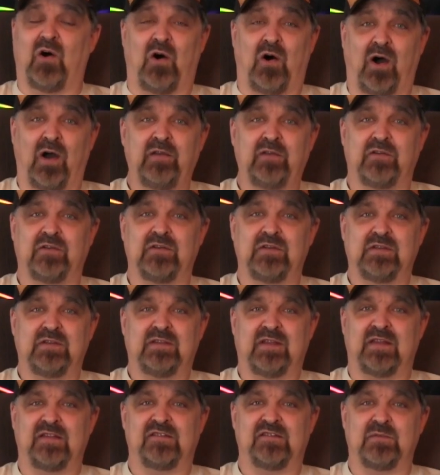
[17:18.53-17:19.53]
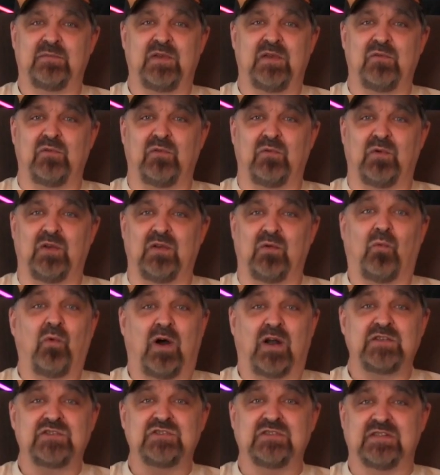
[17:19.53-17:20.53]
honored that somebody would want to
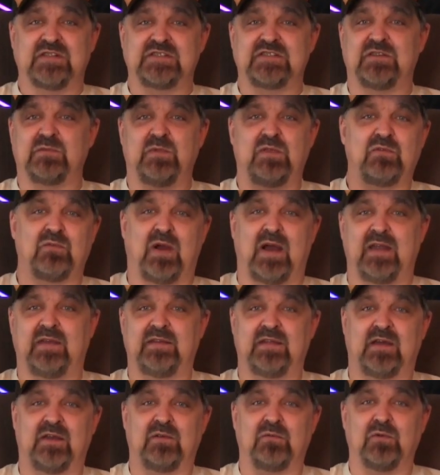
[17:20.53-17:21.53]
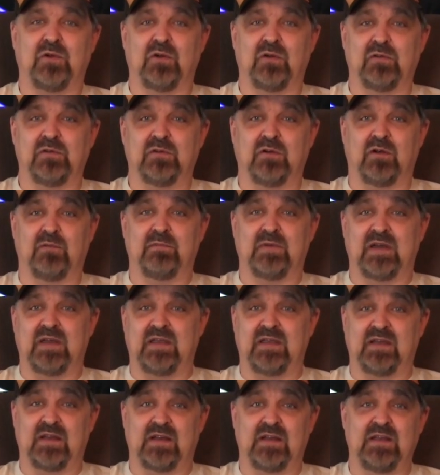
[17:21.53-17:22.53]
watch and listen to me riding on the road on
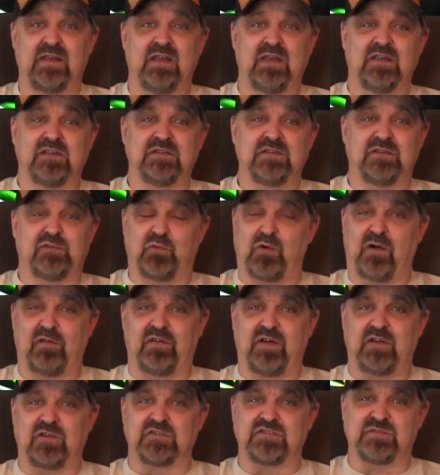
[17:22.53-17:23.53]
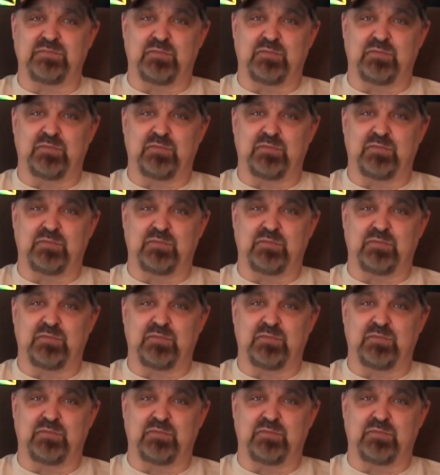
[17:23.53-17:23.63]
my 1200